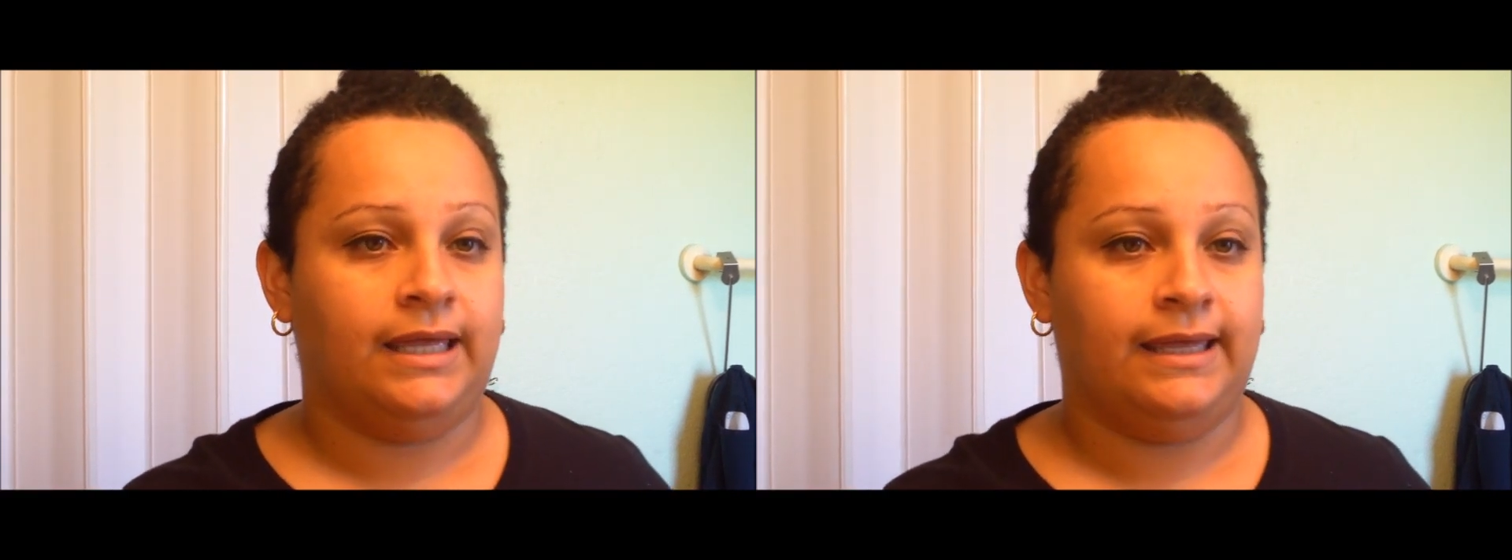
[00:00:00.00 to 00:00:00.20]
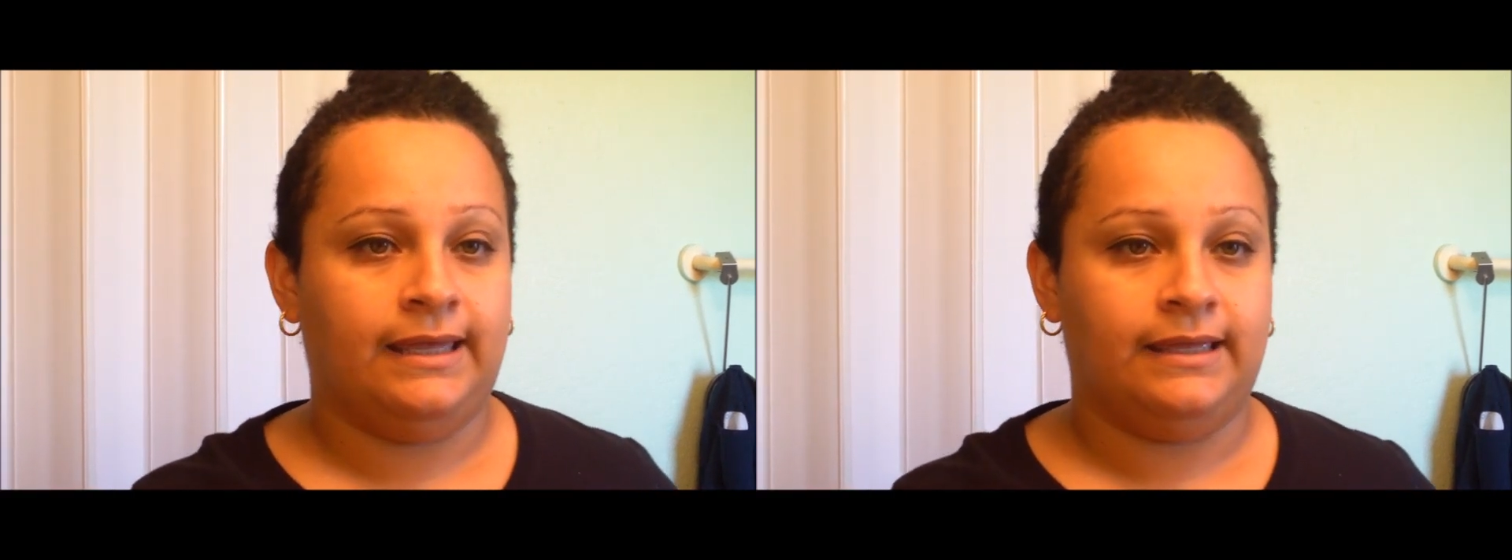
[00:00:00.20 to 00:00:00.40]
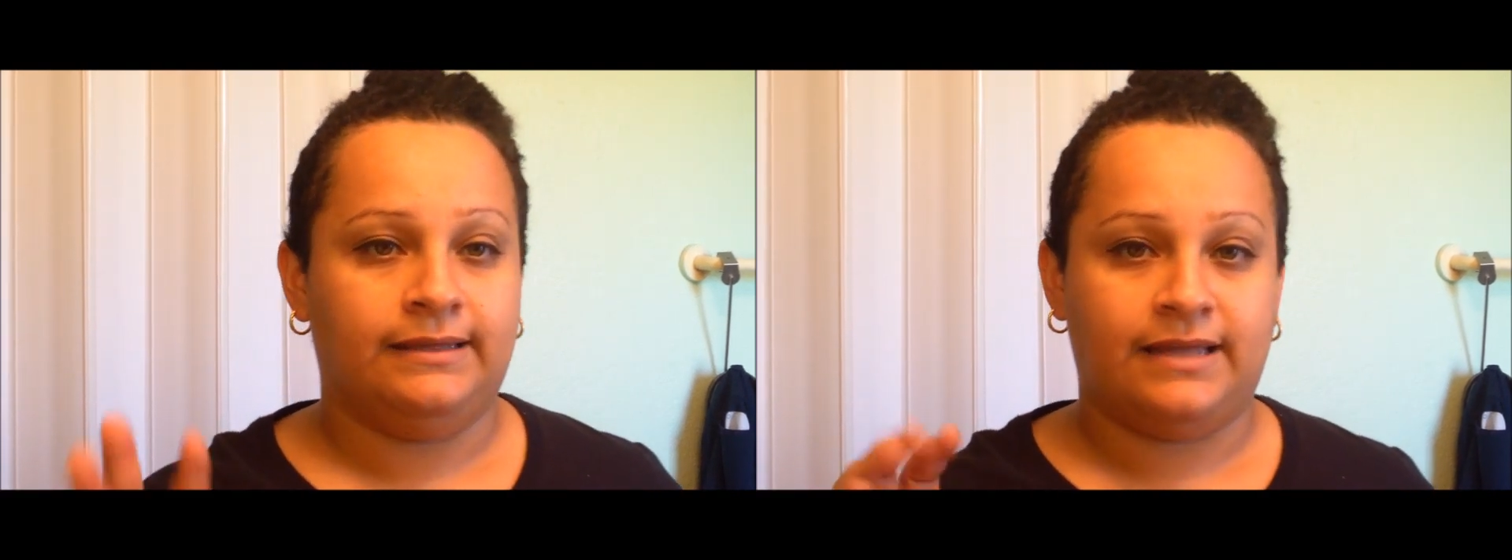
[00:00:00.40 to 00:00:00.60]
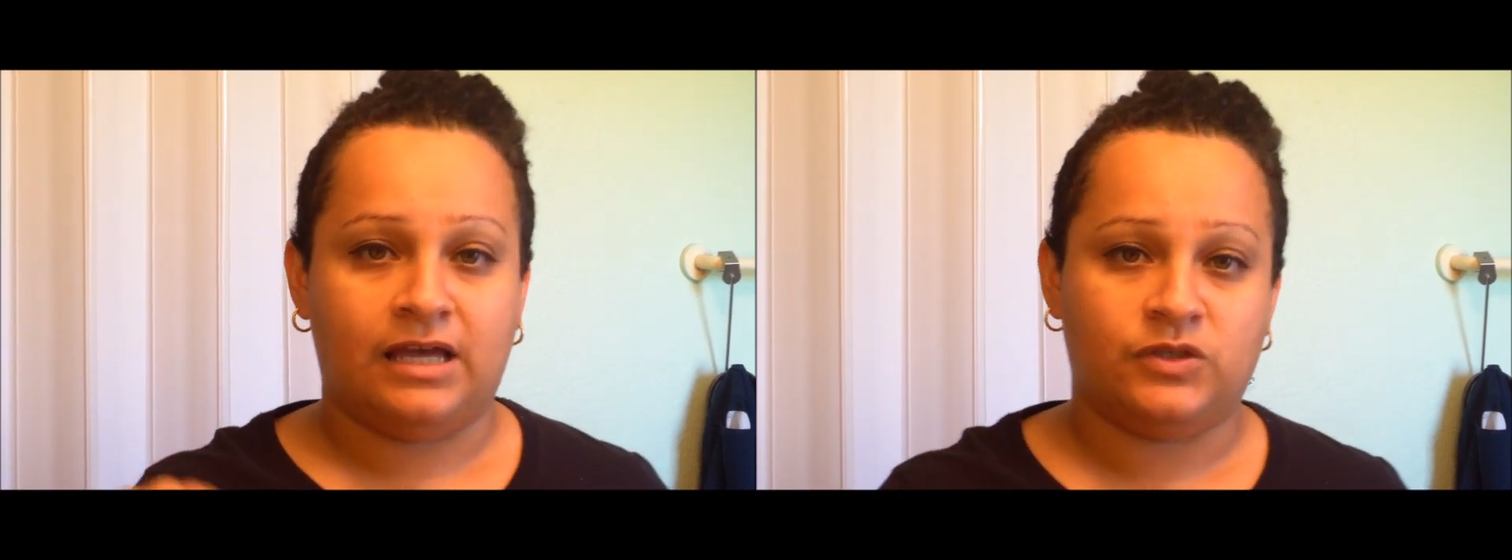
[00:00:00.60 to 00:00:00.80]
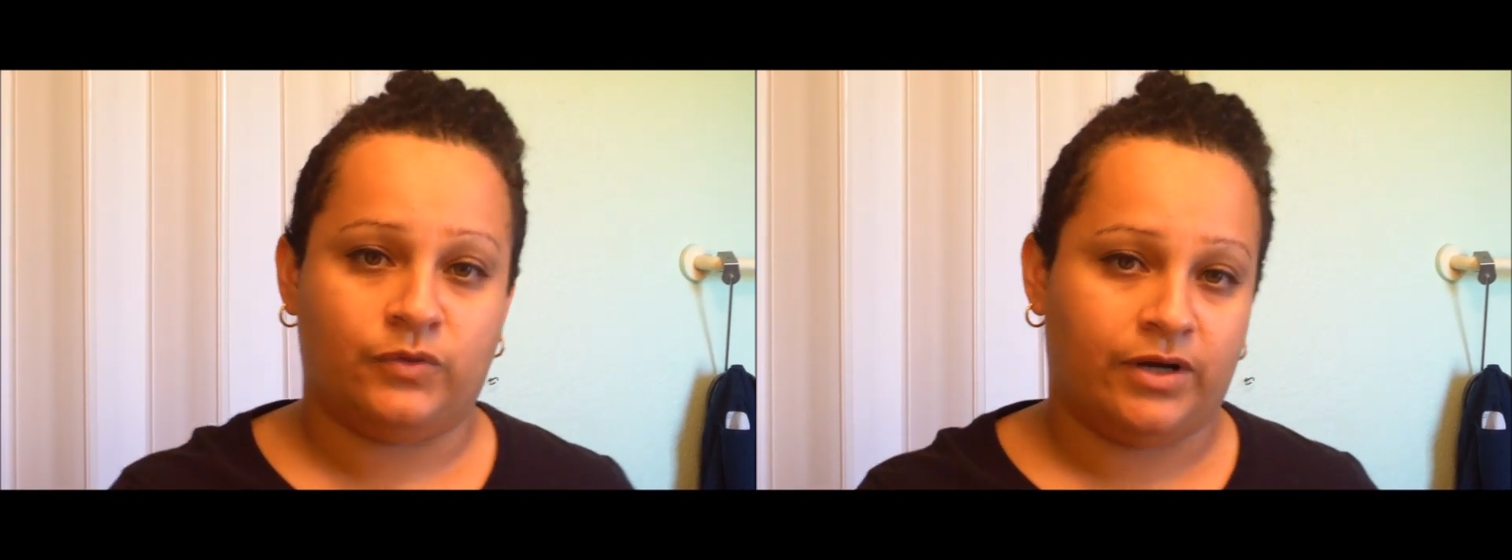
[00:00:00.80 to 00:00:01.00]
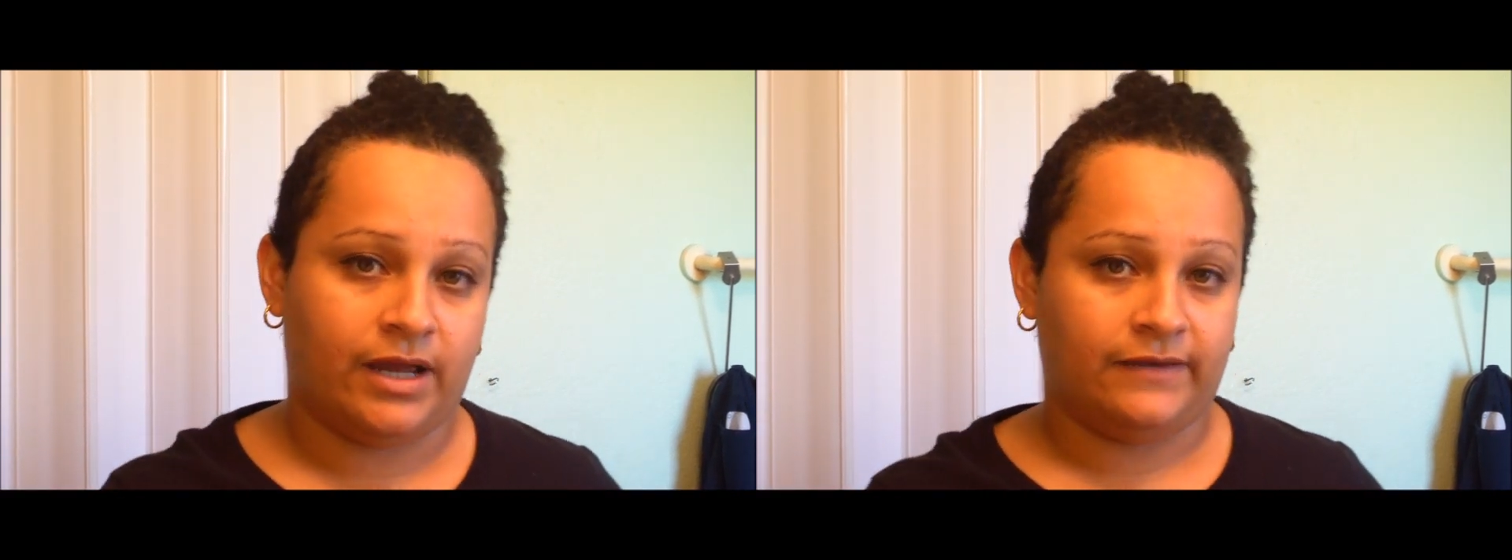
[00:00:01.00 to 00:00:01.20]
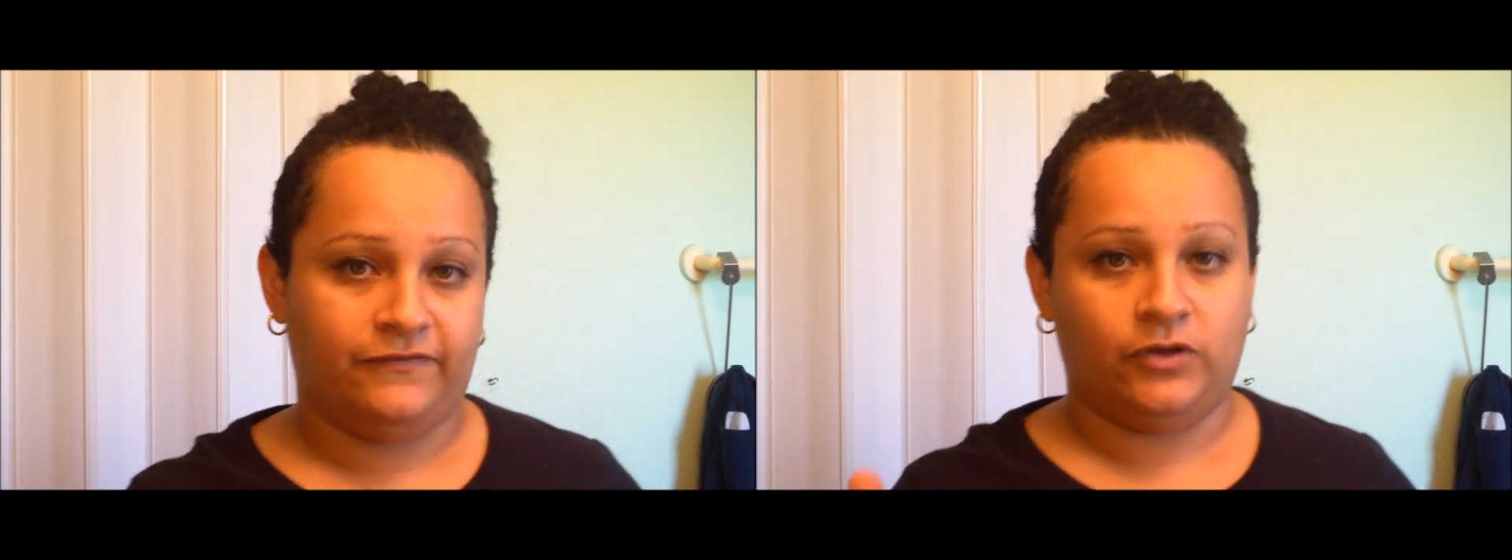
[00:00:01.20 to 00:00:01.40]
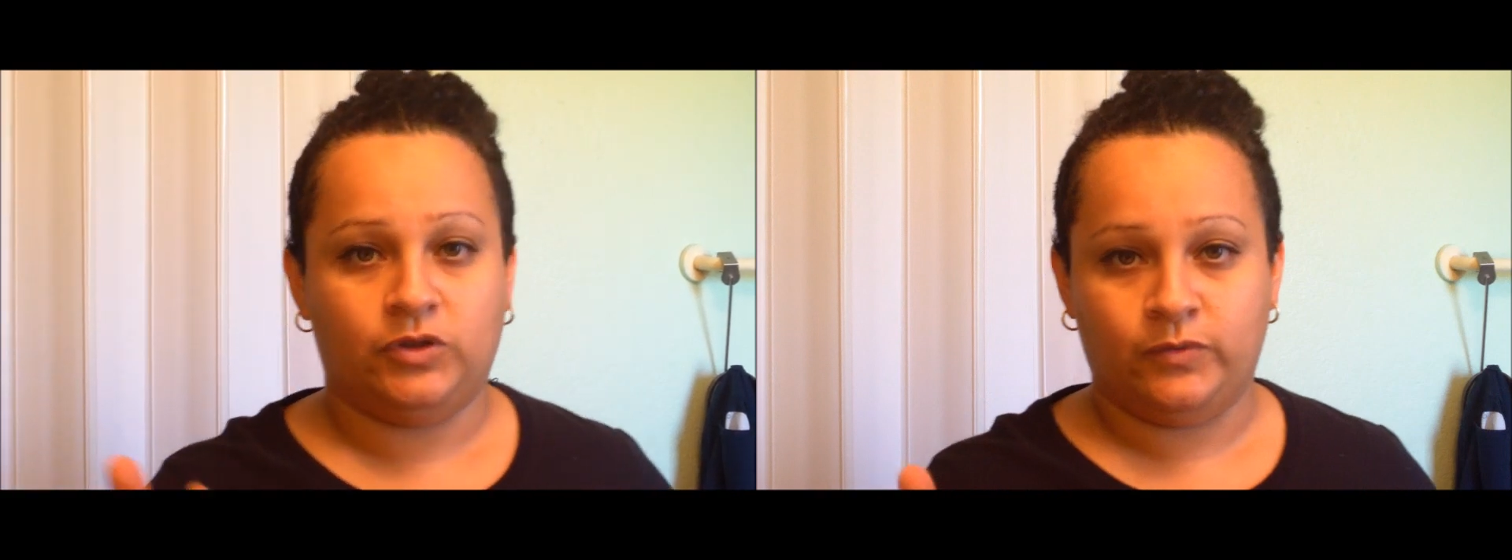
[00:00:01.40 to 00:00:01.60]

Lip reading: and that's where I felt